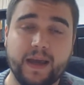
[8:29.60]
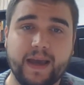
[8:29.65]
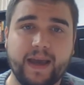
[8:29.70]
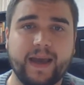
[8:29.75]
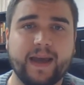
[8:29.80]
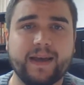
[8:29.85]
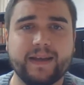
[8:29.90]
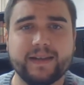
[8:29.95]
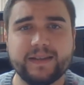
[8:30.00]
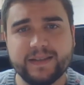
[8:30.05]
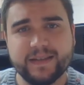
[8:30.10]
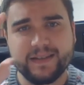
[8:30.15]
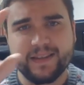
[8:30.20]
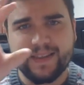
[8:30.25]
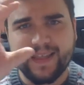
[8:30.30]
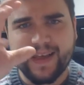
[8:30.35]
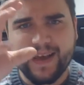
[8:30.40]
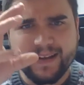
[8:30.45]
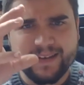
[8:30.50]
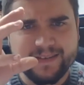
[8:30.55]
And
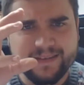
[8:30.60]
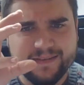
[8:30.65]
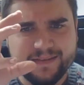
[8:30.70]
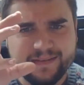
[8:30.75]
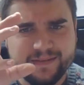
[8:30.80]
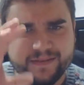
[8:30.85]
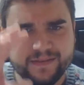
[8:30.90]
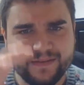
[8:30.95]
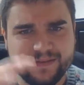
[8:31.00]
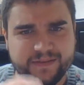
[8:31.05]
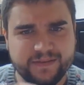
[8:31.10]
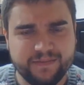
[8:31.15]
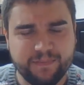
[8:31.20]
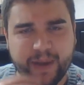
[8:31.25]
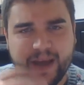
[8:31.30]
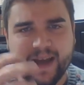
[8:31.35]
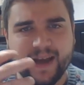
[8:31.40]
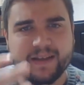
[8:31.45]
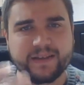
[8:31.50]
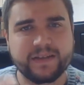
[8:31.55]
that
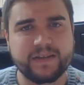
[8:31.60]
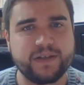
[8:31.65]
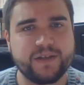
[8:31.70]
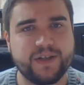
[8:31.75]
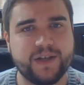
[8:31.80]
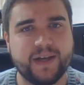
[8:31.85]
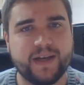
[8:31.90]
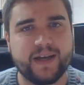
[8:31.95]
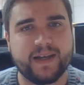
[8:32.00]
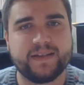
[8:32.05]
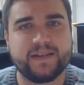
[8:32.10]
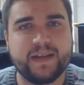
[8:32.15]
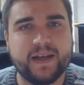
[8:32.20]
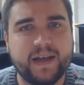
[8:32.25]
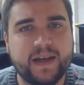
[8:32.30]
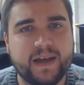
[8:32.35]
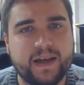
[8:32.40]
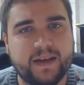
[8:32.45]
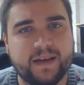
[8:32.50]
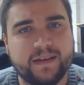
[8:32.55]
passage in
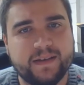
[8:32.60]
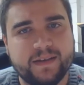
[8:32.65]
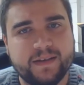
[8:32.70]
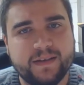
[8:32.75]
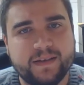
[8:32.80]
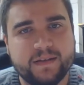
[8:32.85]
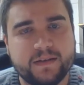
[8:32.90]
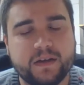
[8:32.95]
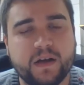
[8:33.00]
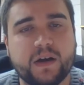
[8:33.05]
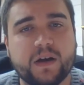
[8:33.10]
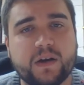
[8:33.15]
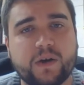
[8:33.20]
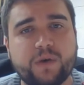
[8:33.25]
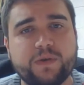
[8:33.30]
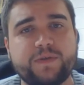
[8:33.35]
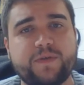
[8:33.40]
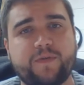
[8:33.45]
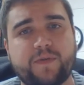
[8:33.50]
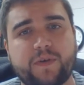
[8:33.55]
Isaiah
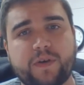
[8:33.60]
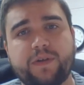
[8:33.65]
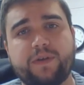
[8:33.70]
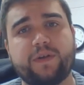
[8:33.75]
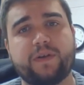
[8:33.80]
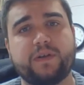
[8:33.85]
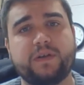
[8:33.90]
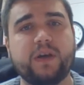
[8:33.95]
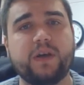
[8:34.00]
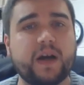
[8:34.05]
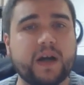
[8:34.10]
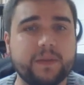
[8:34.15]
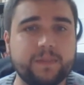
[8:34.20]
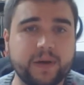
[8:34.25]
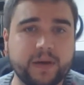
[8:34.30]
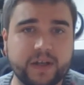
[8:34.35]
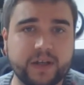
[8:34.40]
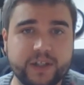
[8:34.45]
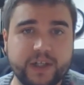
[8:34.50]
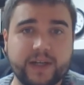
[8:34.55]
goes further to talk
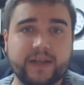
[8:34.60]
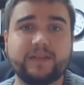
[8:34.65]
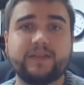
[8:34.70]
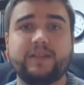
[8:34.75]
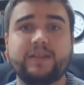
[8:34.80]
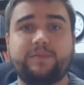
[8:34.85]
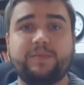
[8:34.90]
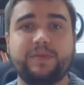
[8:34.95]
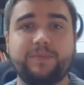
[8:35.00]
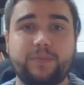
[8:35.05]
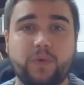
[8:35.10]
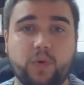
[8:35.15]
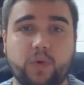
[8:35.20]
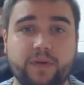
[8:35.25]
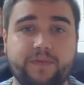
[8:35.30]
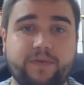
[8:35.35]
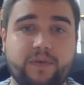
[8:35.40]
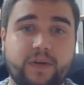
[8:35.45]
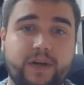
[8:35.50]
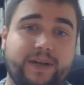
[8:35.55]
about a child has been
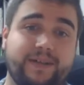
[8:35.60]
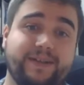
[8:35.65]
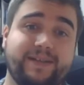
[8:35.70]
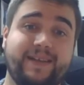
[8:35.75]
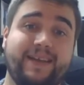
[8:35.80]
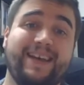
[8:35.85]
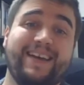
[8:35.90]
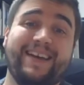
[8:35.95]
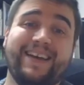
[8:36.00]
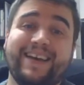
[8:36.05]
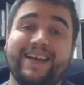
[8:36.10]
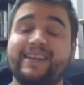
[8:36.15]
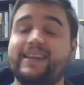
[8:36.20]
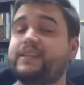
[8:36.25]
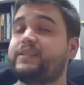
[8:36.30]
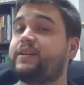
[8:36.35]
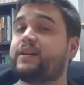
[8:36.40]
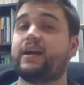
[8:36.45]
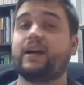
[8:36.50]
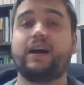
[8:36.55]
born for us. And
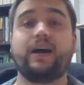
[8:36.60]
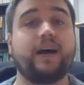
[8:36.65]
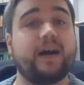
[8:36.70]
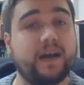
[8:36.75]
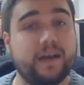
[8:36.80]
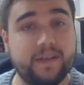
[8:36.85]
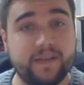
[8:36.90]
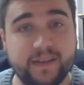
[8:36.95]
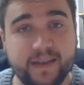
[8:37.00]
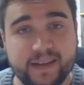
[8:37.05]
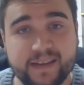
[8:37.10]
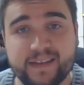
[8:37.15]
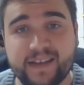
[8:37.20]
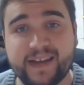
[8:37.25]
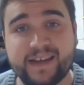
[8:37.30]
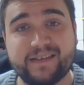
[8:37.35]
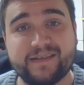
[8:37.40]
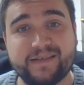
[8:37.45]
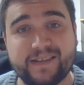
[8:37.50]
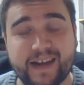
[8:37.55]

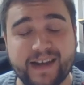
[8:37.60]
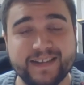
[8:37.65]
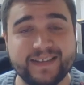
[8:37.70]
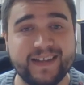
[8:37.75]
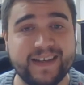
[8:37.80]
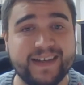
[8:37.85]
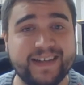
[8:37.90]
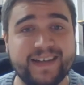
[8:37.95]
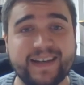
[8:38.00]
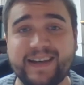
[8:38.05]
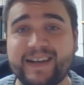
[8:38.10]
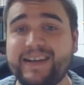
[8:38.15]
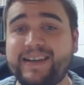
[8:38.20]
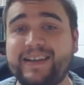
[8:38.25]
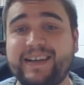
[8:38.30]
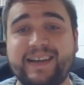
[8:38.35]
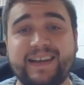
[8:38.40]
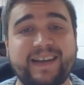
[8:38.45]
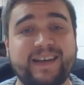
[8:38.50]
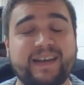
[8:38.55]
that Isaiah
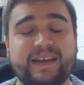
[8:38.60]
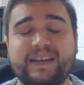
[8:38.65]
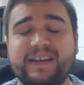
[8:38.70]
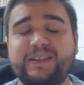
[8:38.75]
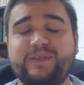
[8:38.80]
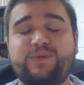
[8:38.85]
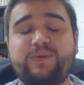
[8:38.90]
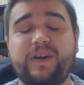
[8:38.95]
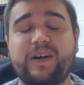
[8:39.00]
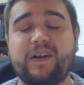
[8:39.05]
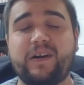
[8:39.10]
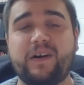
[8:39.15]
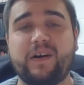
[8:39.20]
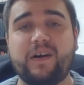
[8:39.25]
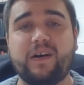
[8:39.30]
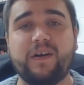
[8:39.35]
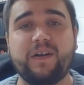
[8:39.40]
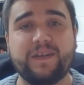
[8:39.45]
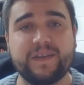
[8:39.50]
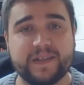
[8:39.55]
9 gets read
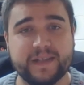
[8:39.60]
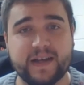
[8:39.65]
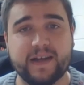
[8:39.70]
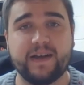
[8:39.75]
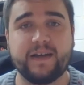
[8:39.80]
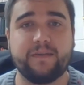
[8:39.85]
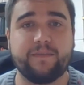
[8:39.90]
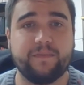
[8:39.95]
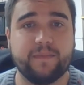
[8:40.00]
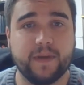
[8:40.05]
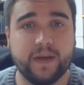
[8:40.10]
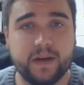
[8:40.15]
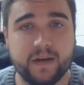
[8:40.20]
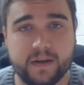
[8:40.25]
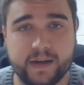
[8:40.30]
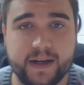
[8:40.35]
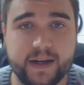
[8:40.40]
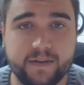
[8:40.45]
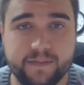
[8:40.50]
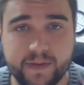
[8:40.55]
all the time in
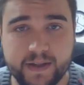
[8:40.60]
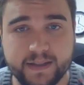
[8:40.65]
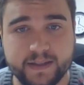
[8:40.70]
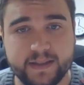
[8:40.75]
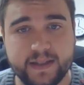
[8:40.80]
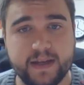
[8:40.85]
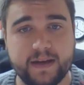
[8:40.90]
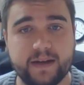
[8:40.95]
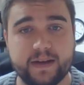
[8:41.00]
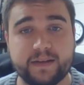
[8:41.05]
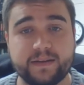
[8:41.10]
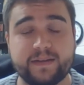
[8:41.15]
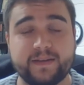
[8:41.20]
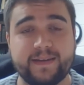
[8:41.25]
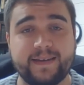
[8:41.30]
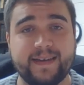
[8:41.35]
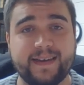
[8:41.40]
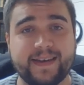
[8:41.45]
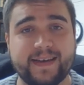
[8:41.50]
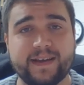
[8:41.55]
our Advent settings.
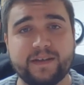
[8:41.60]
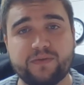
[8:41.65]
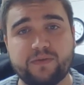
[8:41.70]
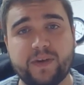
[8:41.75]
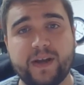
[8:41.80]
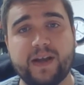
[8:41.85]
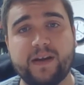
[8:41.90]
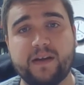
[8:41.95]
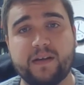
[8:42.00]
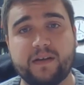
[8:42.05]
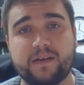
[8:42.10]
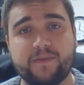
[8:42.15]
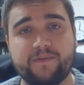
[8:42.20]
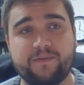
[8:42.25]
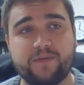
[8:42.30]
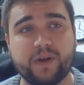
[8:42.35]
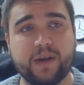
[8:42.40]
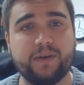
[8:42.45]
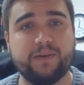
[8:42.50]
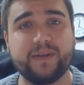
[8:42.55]
Gets read
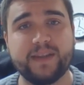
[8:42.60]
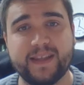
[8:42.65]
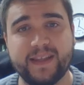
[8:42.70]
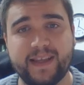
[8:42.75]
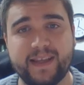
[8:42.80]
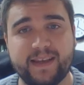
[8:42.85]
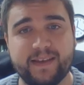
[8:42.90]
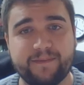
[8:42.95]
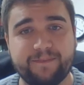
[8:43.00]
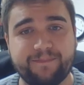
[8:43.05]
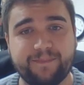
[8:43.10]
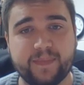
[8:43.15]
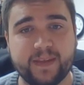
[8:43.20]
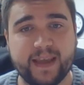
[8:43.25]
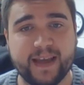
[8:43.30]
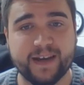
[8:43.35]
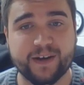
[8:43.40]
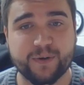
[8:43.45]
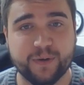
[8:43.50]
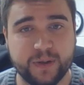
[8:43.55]
frequently
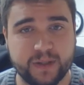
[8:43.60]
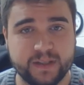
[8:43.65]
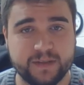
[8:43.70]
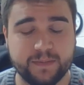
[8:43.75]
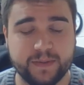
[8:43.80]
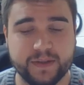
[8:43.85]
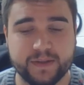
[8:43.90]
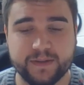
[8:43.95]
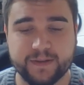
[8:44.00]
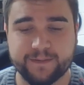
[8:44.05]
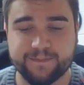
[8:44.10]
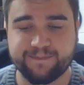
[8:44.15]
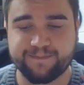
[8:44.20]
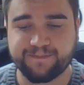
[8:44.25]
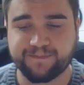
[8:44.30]
at Christmas.